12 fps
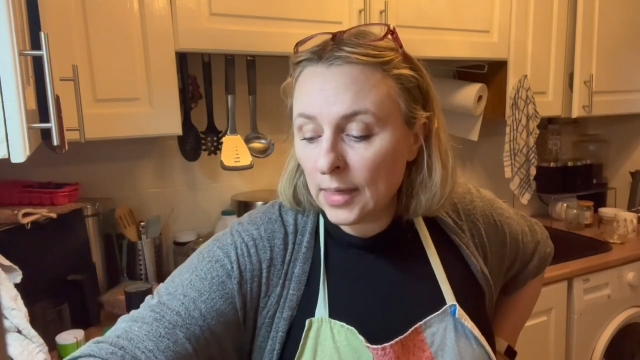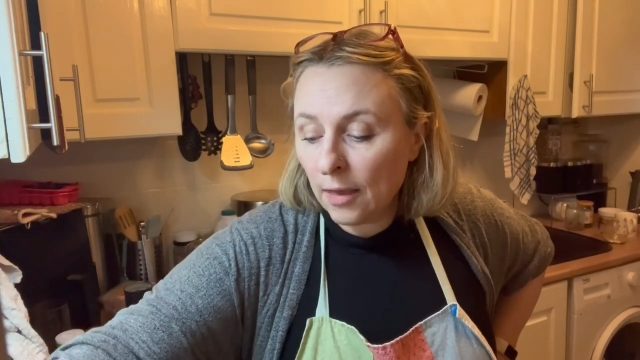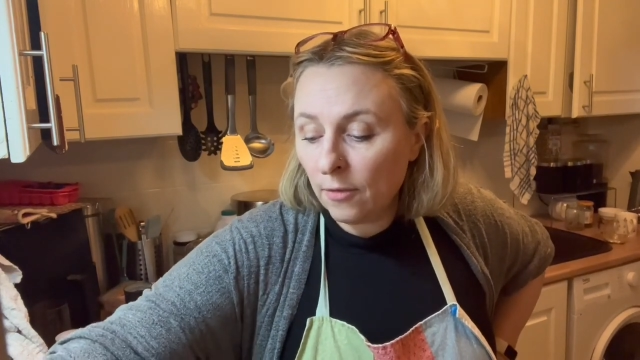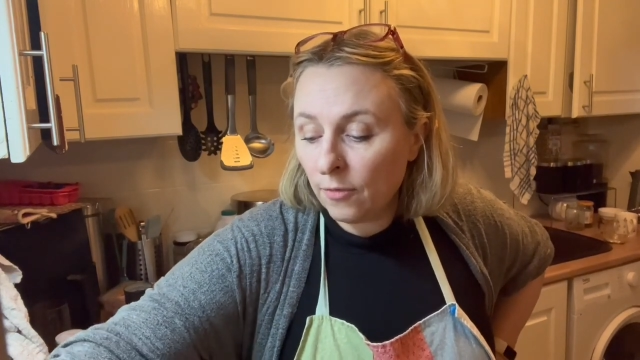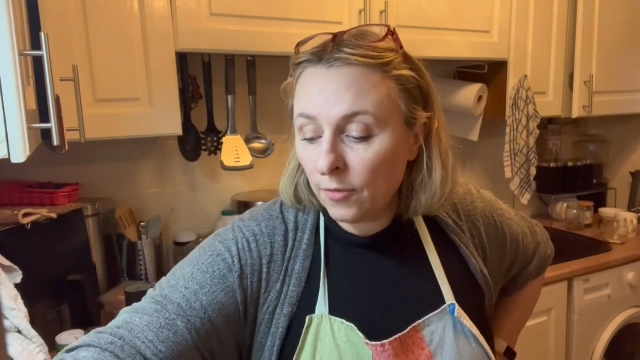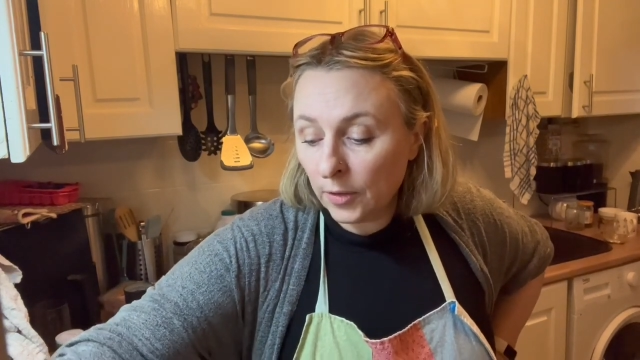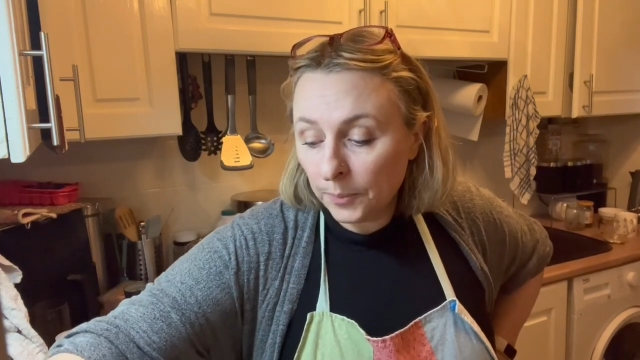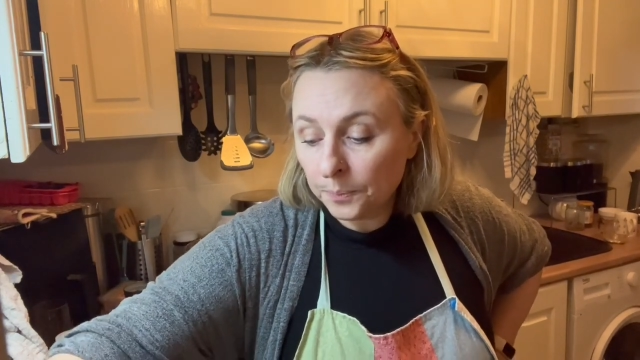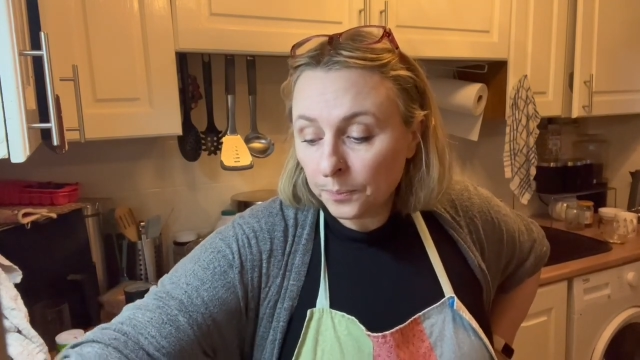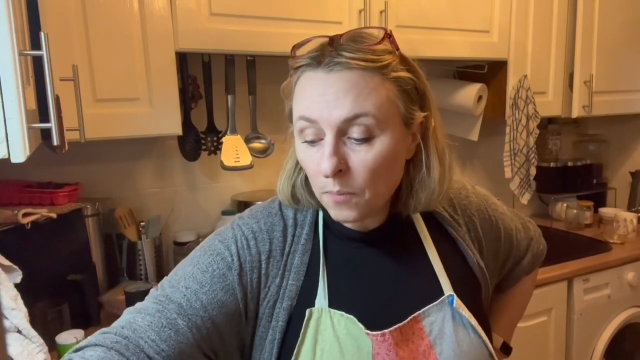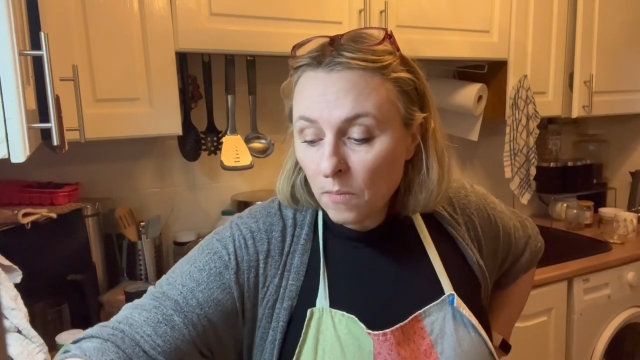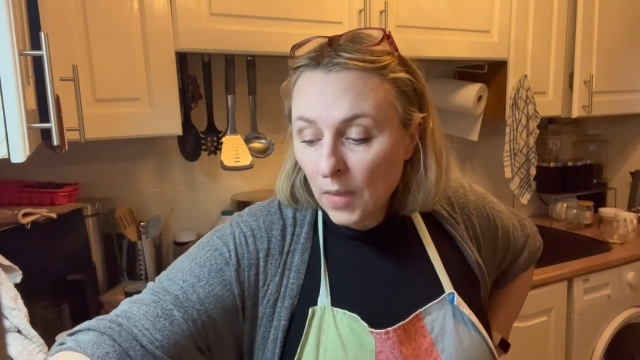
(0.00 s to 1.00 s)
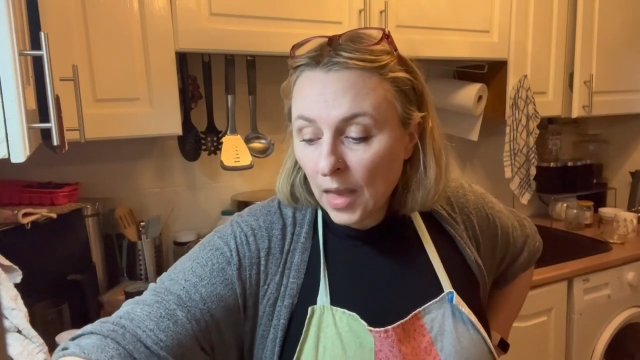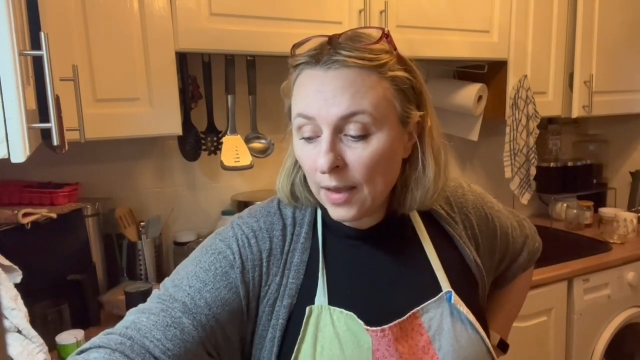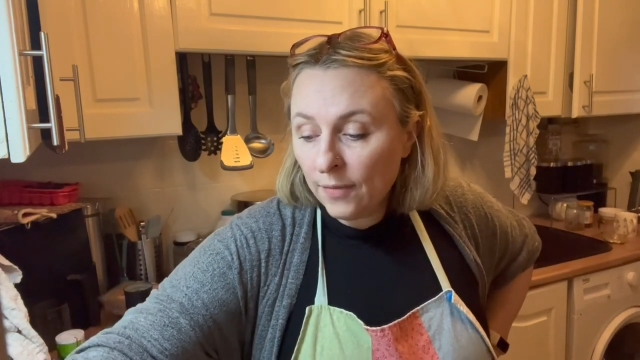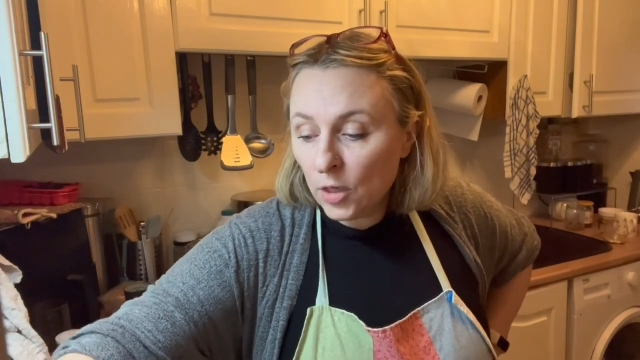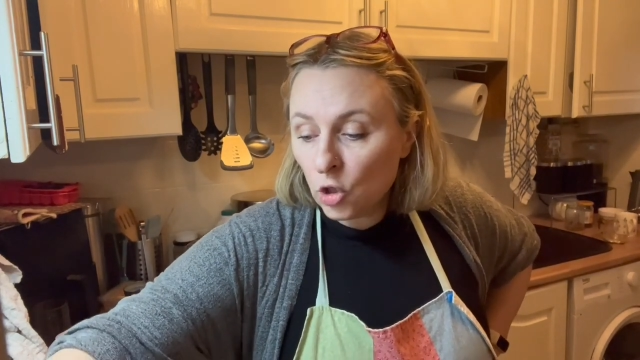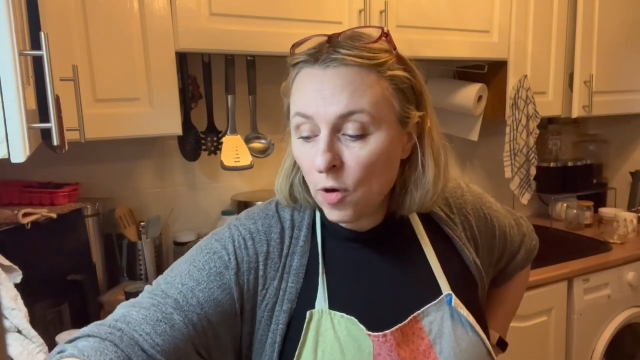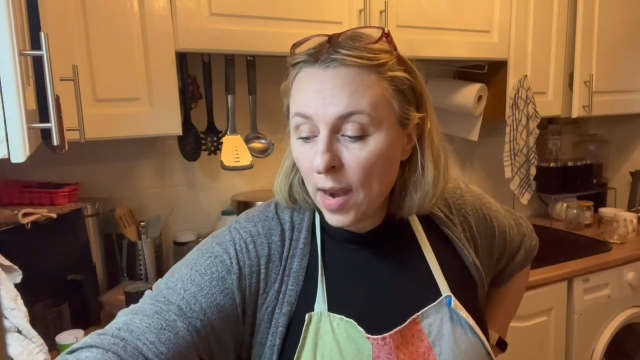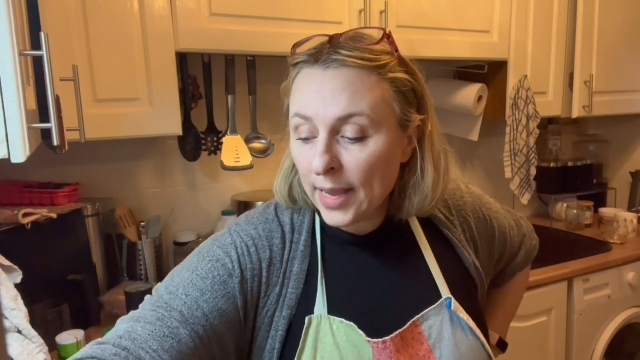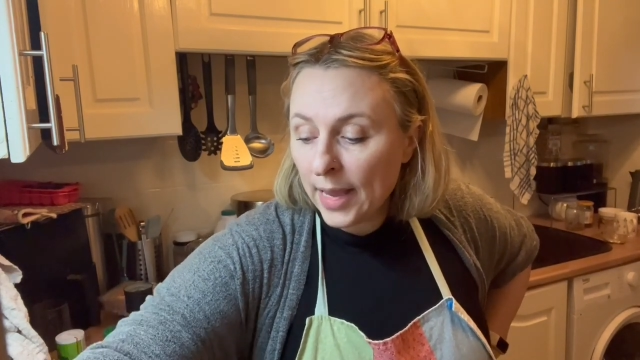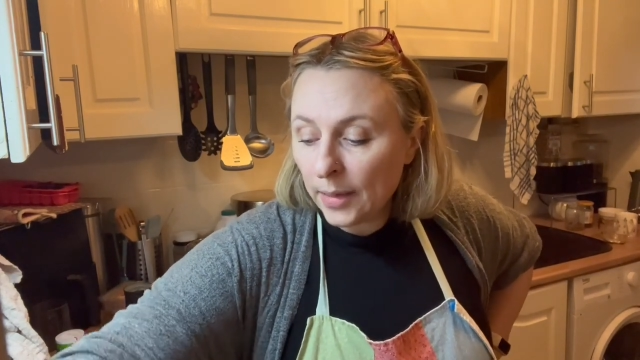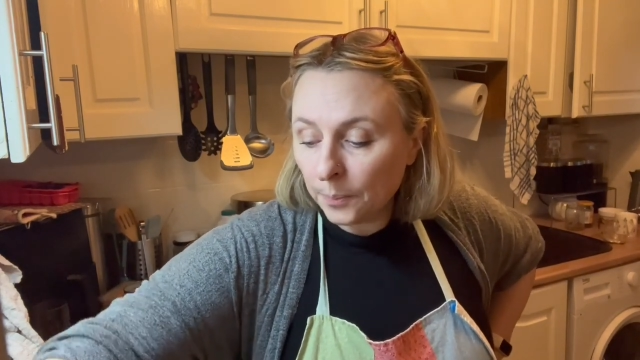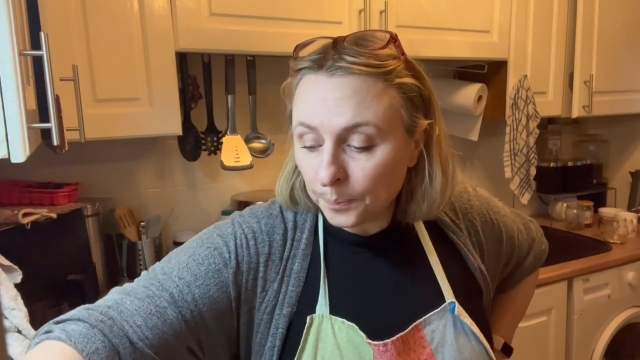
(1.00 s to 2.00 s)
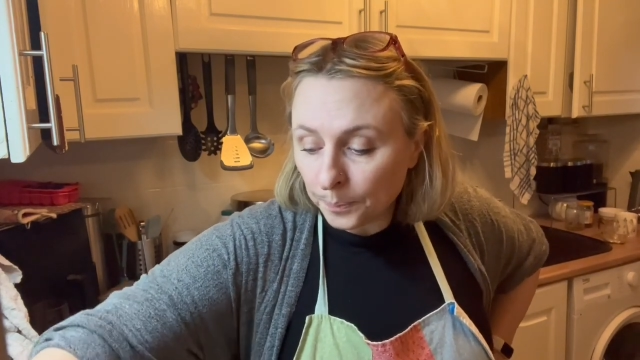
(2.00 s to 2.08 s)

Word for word: if if you try it.